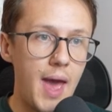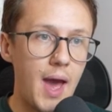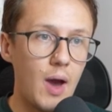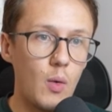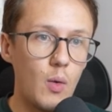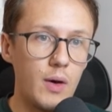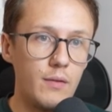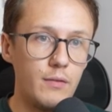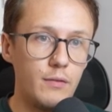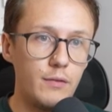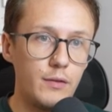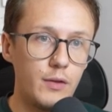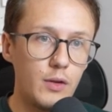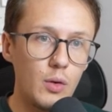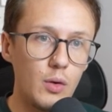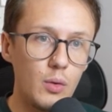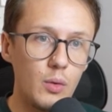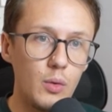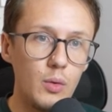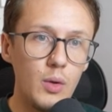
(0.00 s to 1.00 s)
our
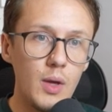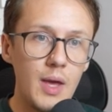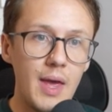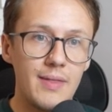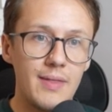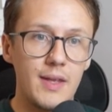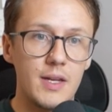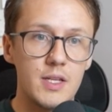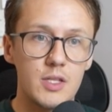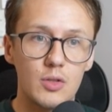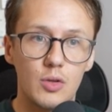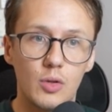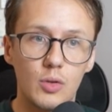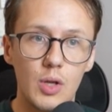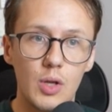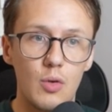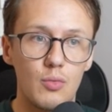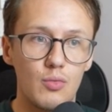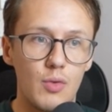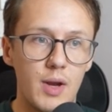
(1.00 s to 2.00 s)
view that is
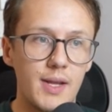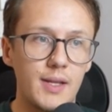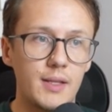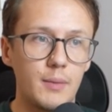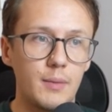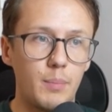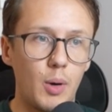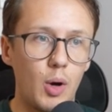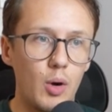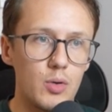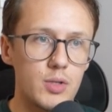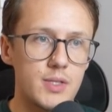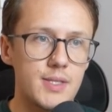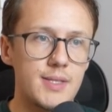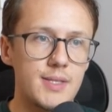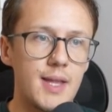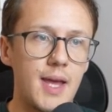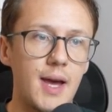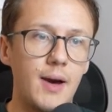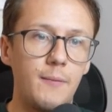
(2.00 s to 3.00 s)
called ready to
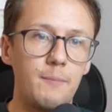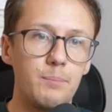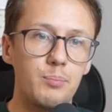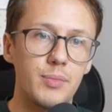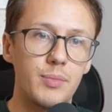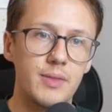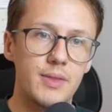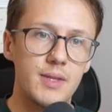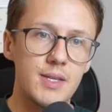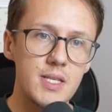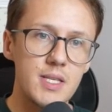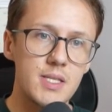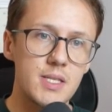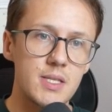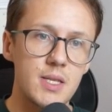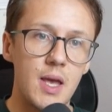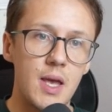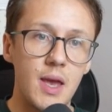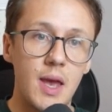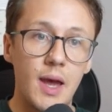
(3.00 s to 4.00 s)
post. Now,
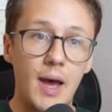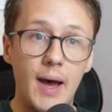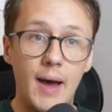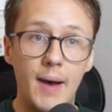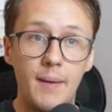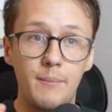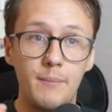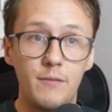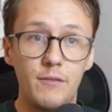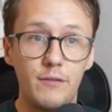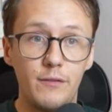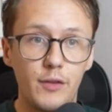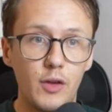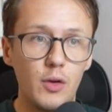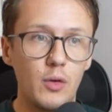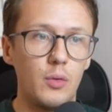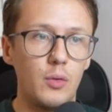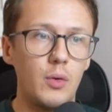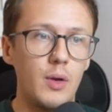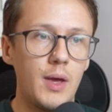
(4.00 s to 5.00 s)
this
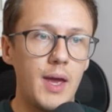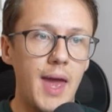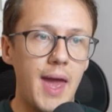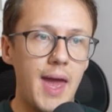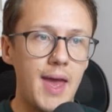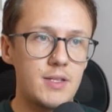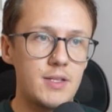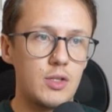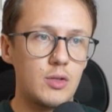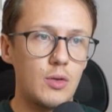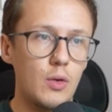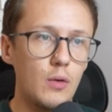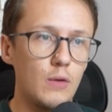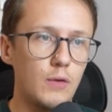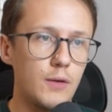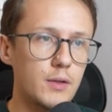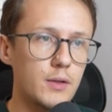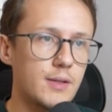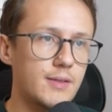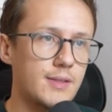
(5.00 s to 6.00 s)
view has two
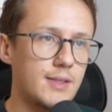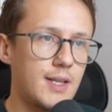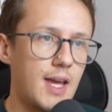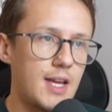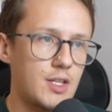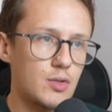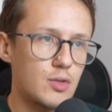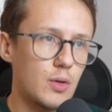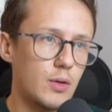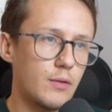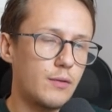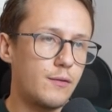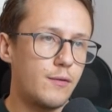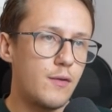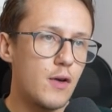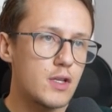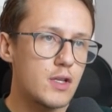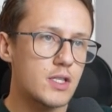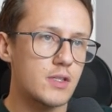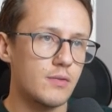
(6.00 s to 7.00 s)
filters attached to it.
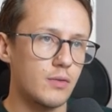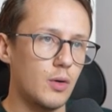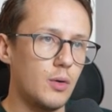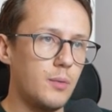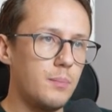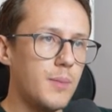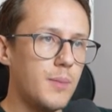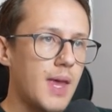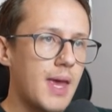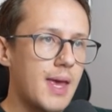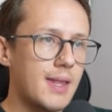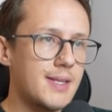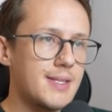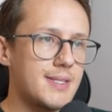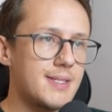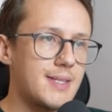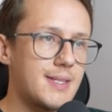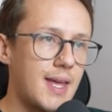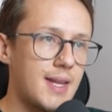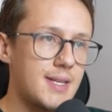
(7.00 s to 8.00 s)
First of all, the
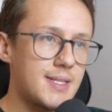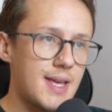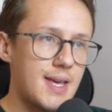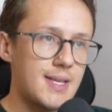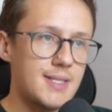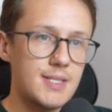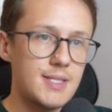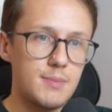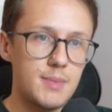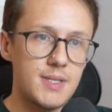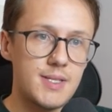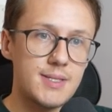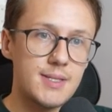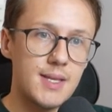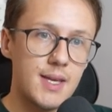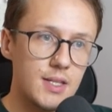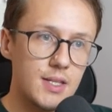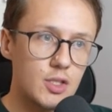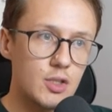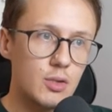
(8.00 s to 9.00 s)
status has to be
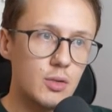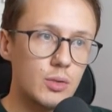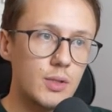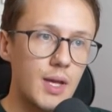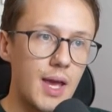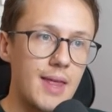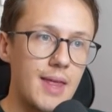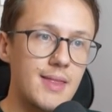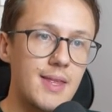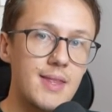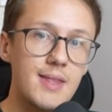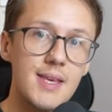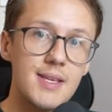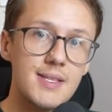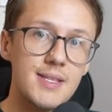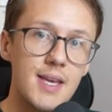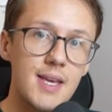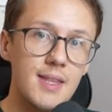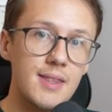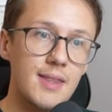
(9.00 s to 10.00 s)
scheduled. And then the
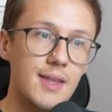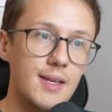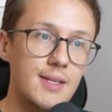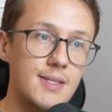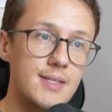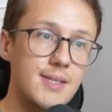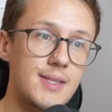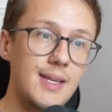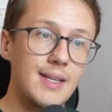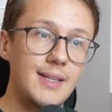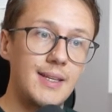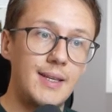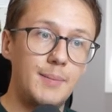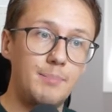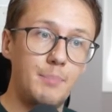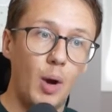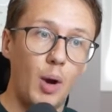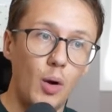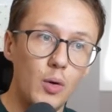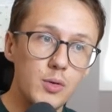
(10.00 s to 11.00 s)
second thing is the
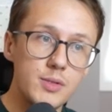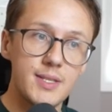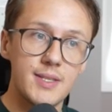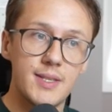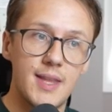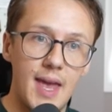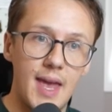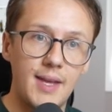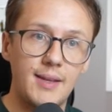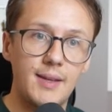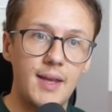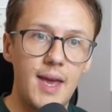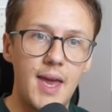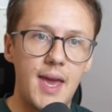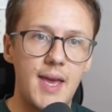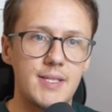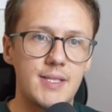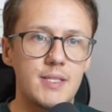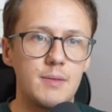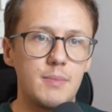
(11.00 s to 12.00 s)
post date
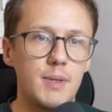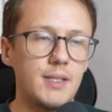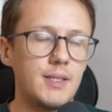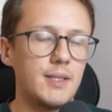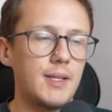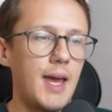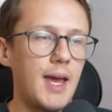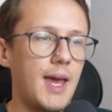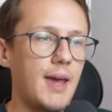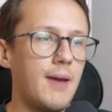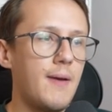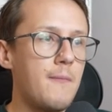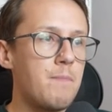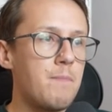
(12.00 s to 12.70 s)
has to be today.